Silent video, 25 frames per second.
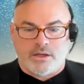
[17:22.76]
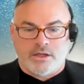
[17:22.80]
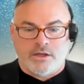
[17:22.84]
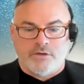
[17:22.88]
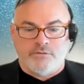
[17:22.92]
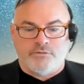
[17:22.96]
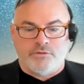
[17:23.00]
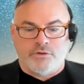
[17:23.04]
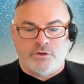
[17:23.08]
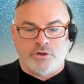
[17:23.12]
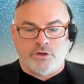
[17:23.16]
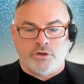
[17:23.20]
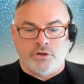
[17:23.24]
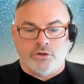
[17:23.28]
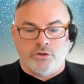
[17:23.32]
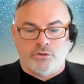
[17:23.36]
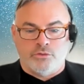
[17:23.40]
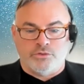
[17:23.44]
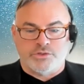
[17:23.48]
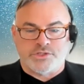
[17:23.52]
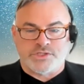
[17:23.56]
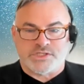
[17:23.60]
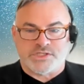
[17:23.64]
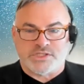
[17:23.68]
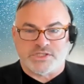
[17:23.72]
If
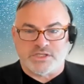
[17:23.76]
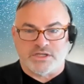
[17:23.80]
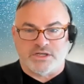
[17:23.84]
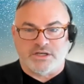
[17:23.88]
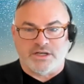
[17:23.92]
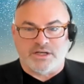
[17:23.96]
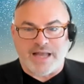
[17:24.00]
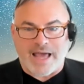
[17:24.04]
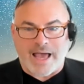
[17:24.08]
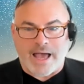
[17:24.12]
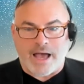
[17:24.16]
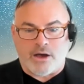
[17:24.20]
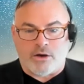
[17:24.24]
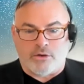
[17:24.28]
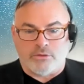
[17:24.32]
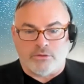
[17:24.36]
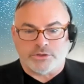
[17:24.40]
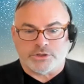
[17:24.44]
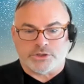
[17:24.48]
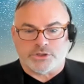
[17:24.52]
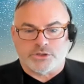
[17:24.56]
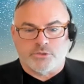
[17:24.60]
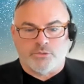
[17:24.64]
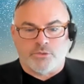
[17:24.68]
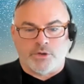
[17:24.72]
you
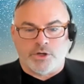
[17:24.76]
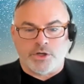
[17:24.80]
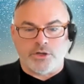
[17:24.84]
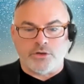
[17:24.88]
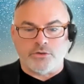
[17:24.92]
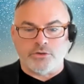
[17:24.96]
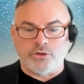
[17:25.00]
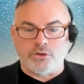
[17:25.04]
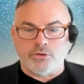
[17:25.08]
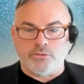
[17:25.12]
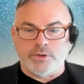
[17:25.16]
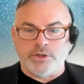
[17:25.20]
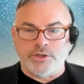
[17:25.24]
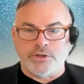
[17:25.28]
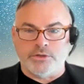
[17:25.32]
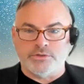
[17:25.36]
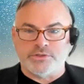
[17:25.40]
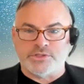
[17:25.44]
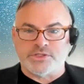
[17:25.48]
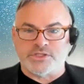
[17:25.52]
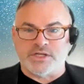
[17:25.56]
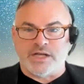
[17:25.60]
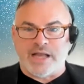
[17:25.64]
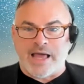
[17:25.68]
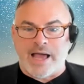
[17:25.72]
slouch, what do you do when you
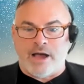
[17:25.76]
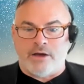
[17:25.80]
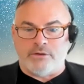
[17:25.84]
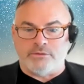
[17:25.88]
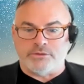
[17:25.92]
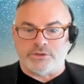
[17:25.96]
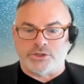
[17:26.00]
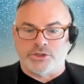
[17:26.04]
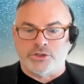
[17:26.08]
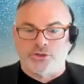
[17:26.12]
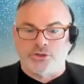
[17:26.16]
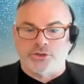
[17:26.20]
slouch?